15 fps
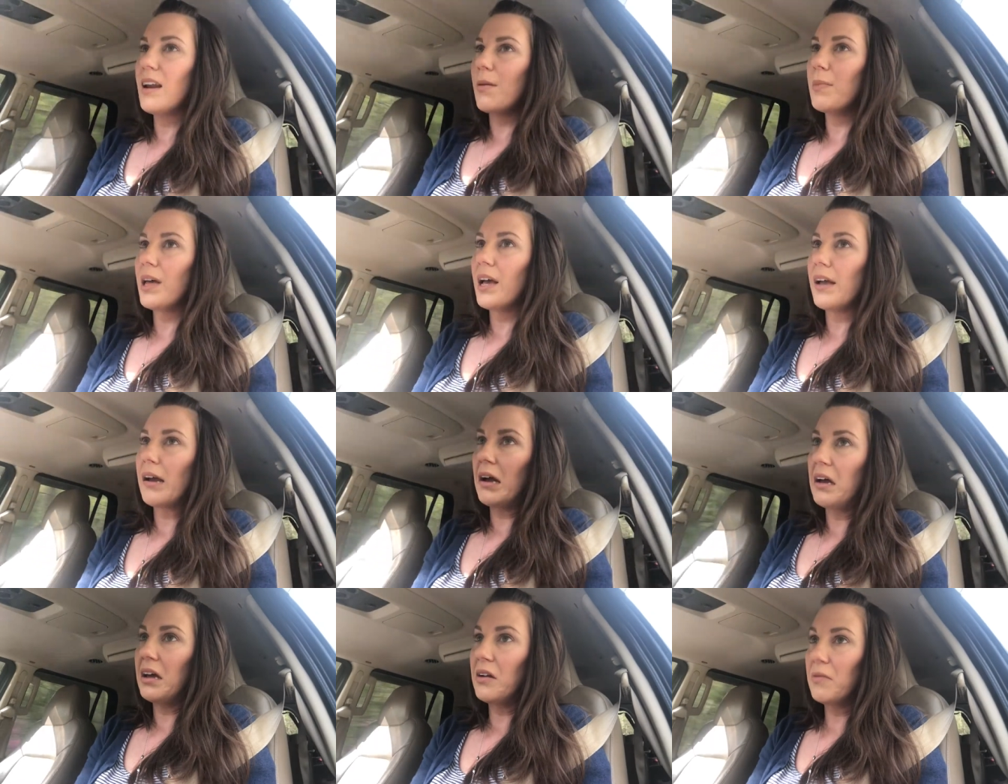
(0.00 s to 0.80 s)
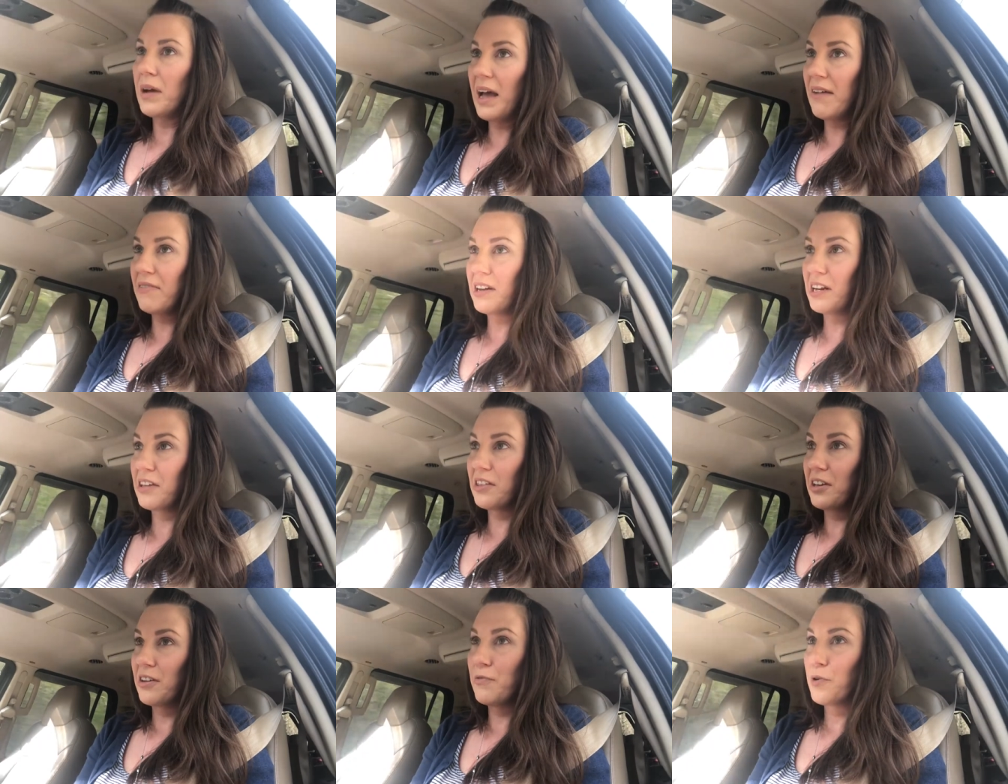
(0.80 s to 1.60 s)
and I'm like, I don't have
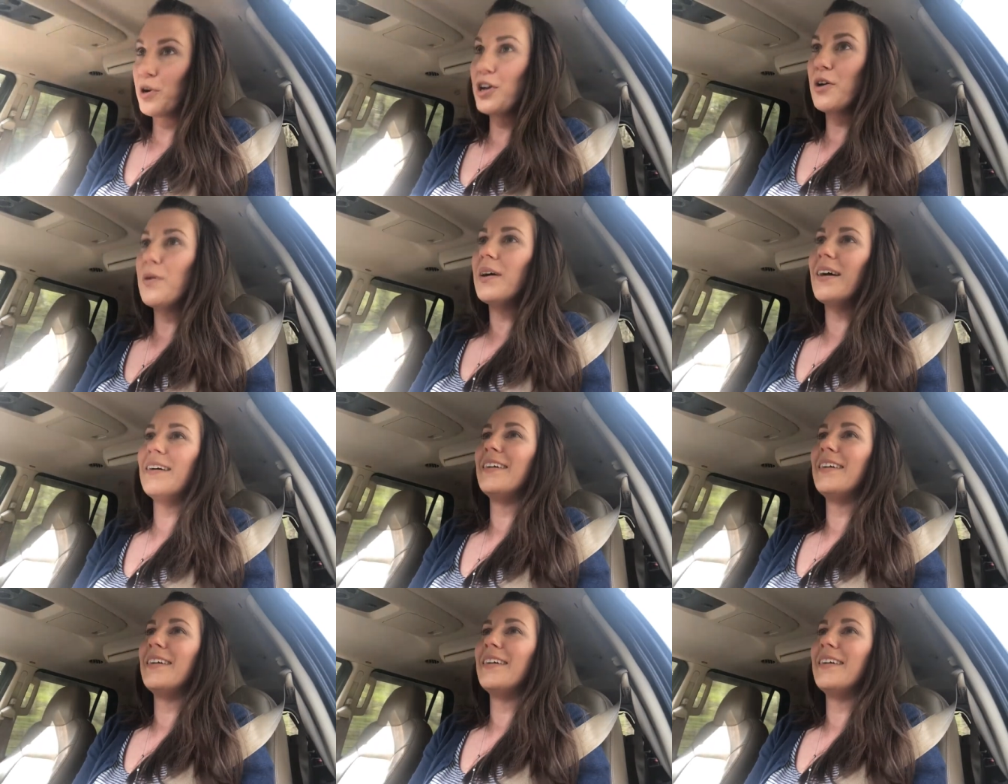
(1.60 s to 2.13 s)
anything for you.